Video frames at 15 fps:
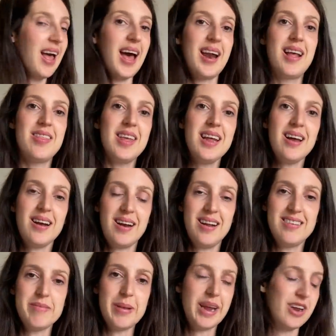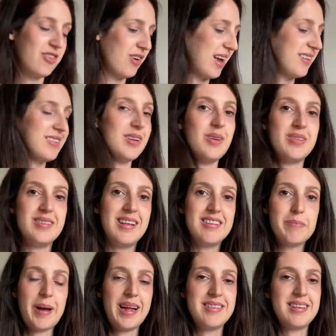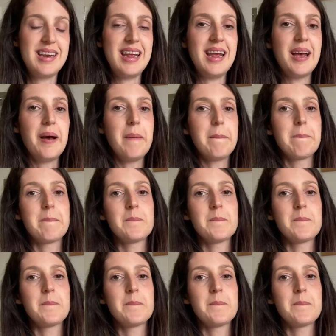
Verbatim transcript: And I think I'd like to make a dress using this pattern here,